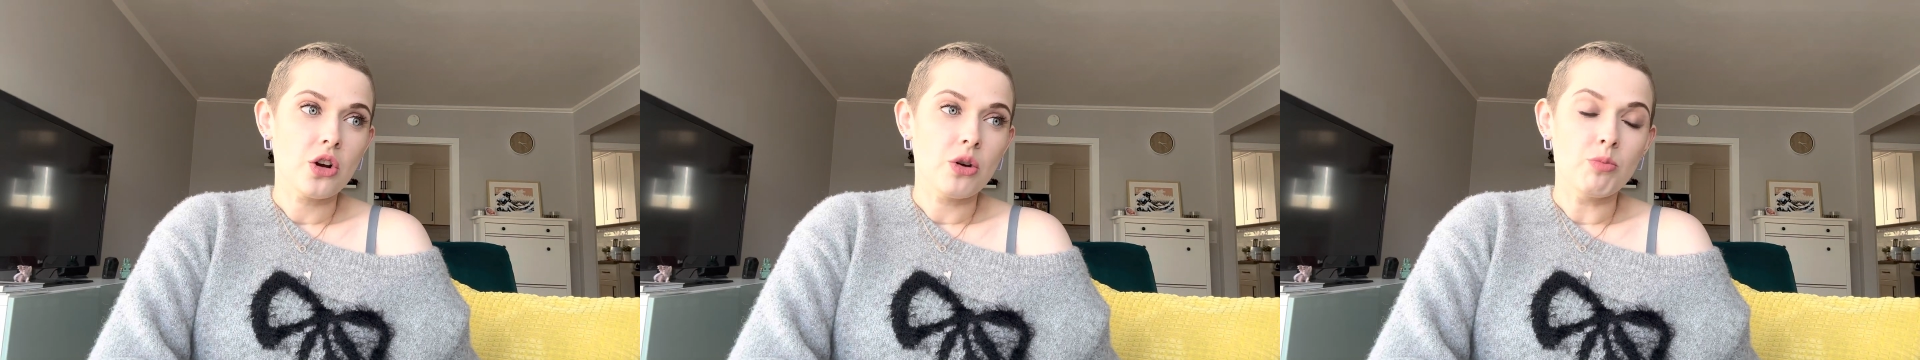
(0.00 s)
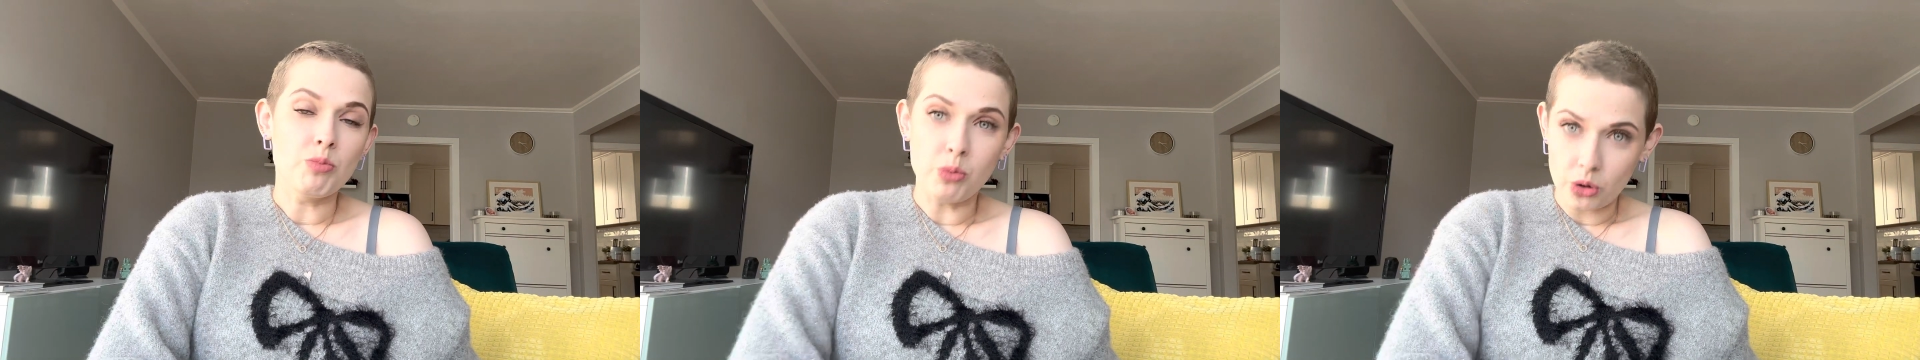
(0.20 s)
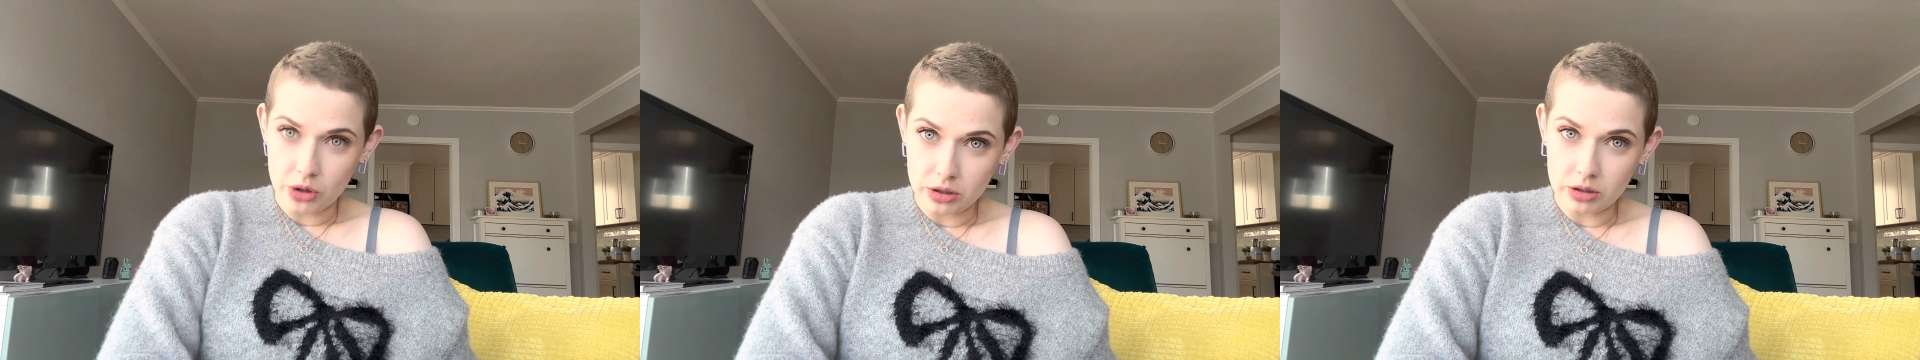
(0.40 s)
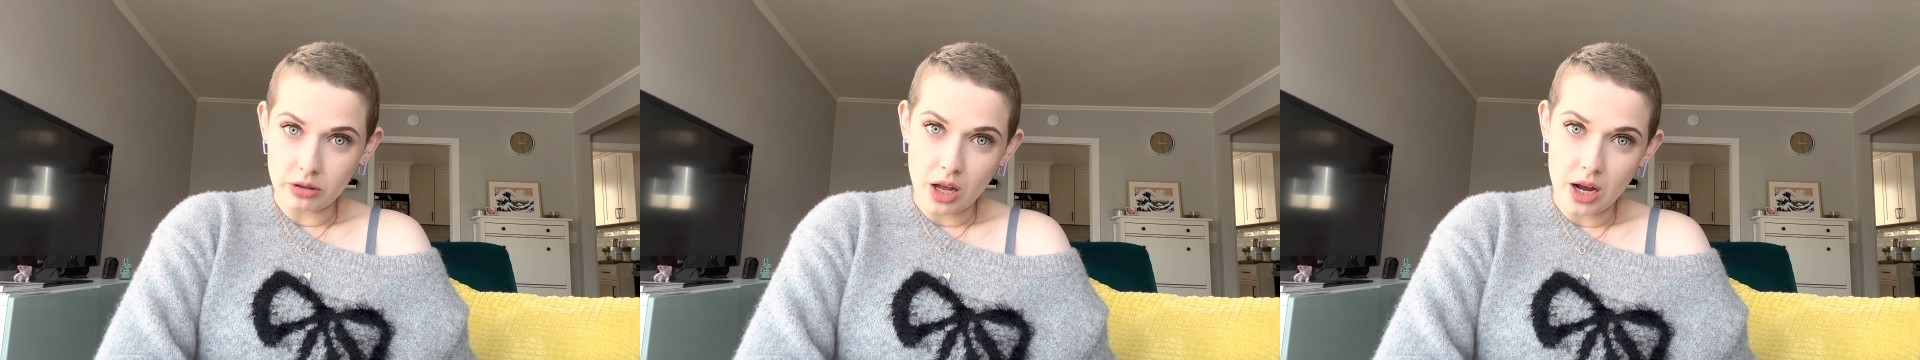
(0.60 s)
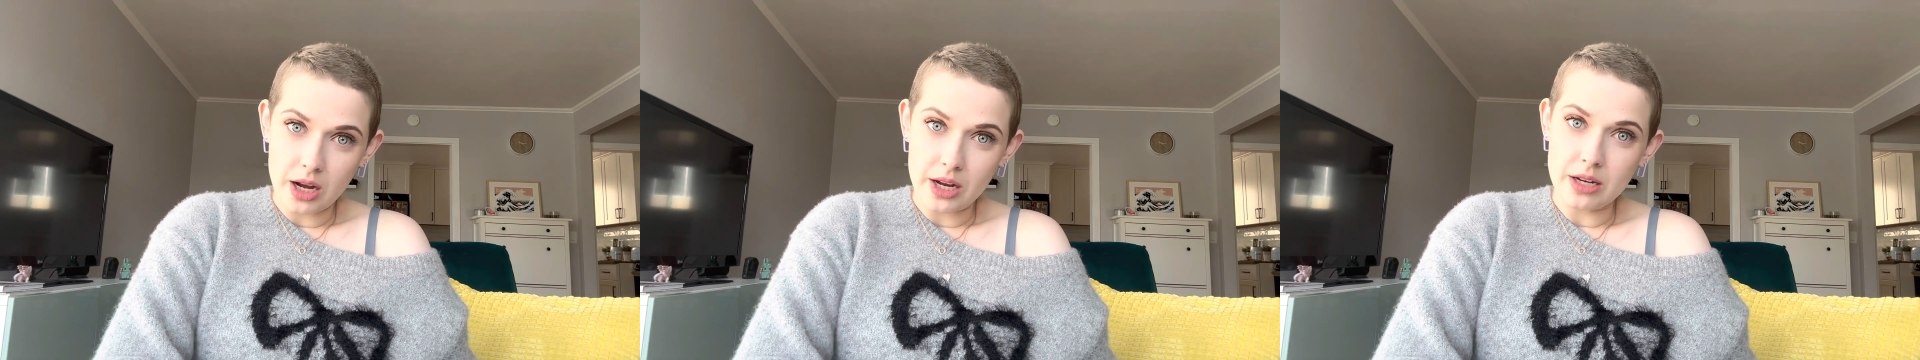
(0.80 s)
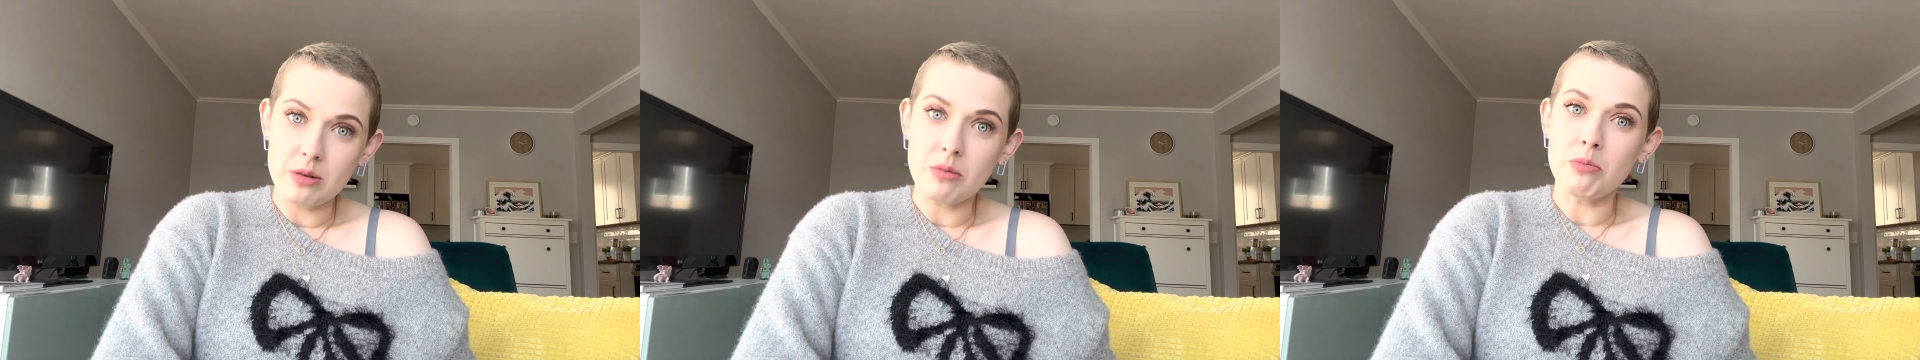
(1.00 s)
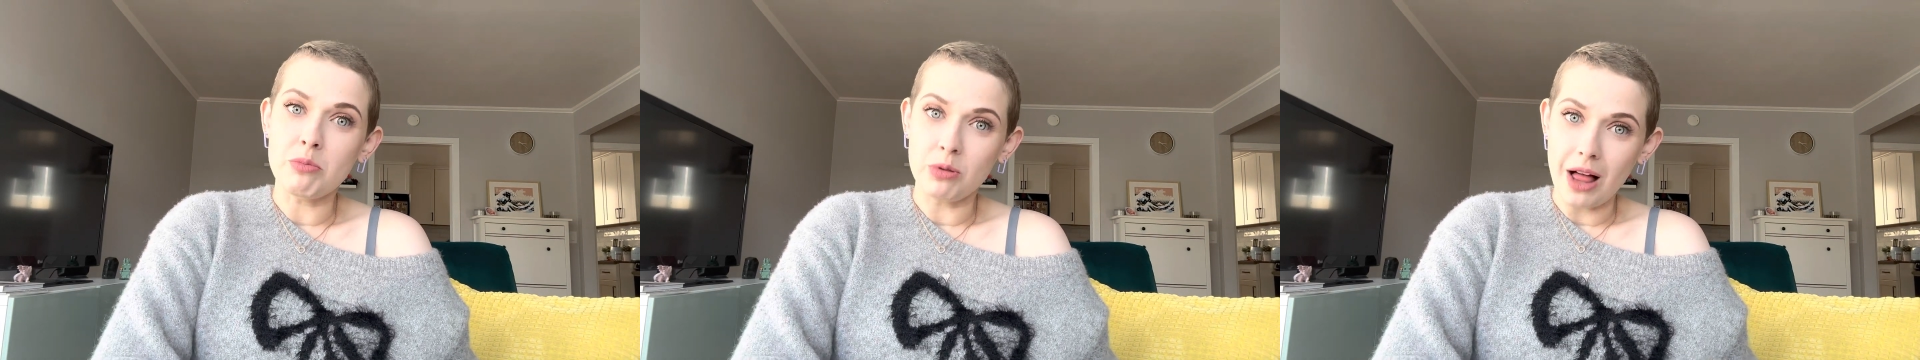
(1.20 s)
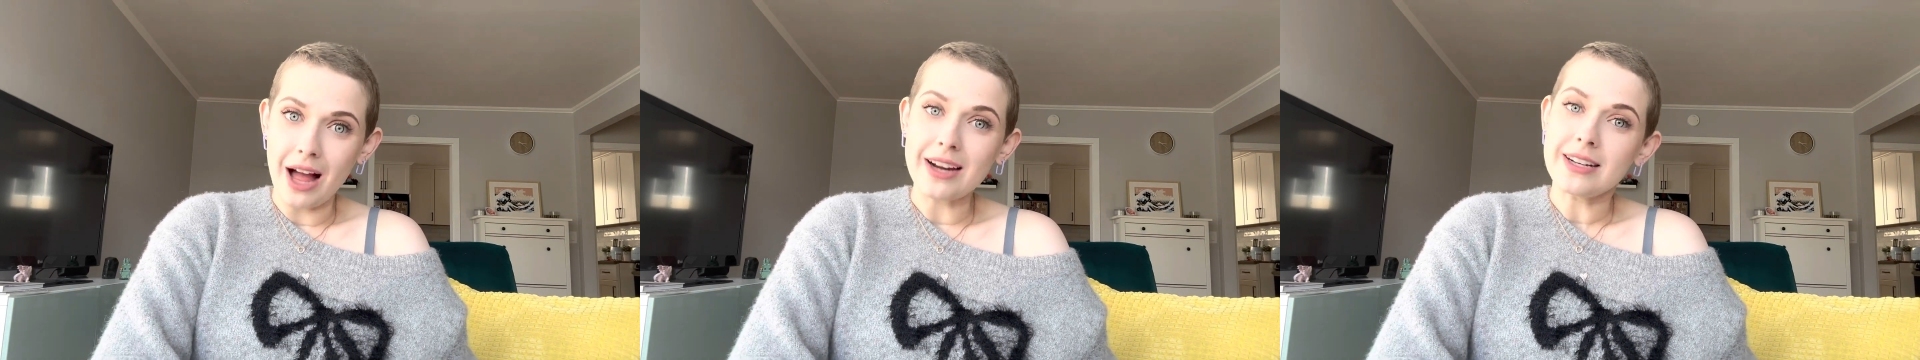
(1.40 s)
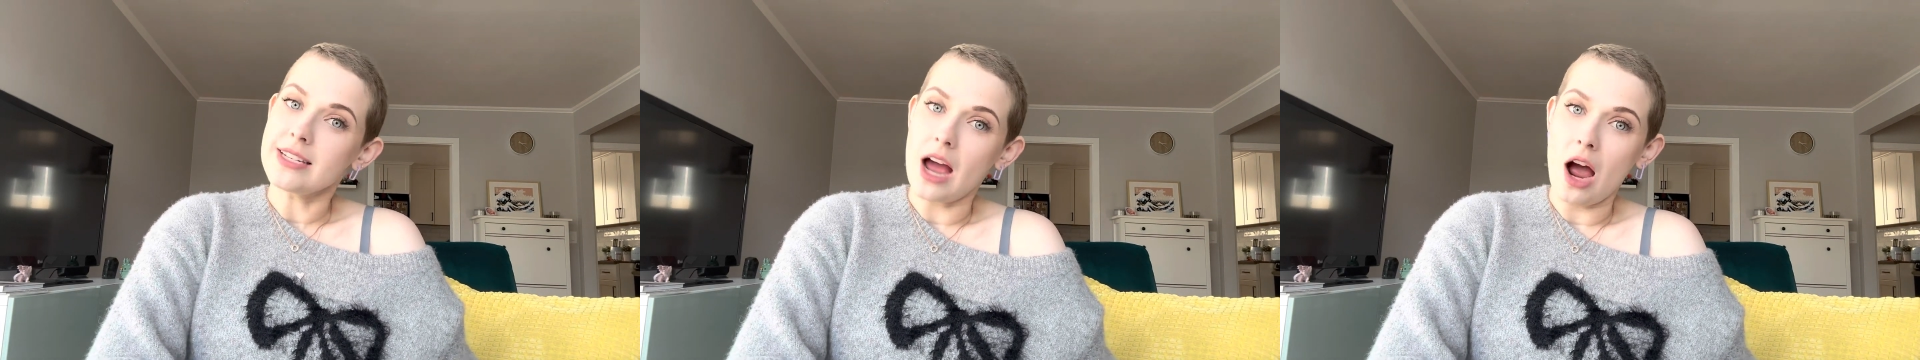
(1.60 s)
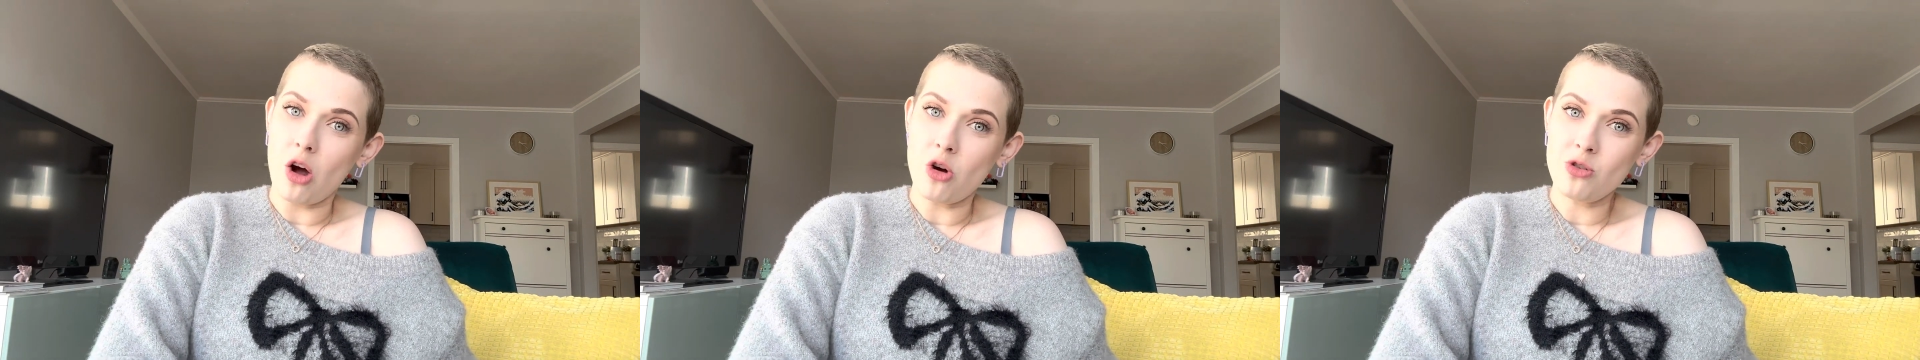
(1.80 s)
borderline blacked
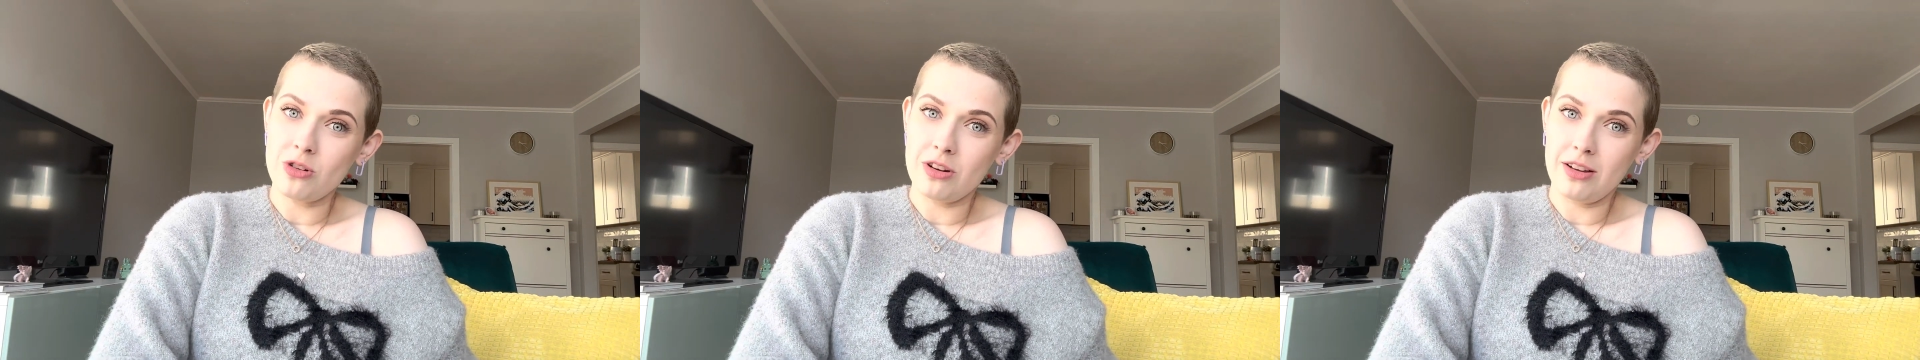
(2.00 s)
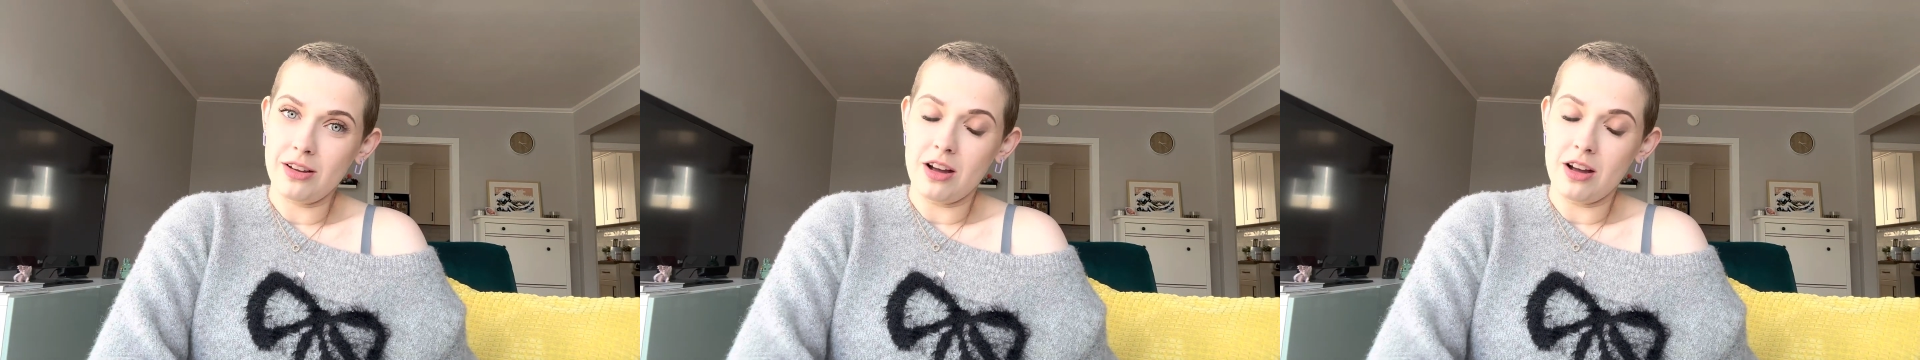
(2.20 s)
out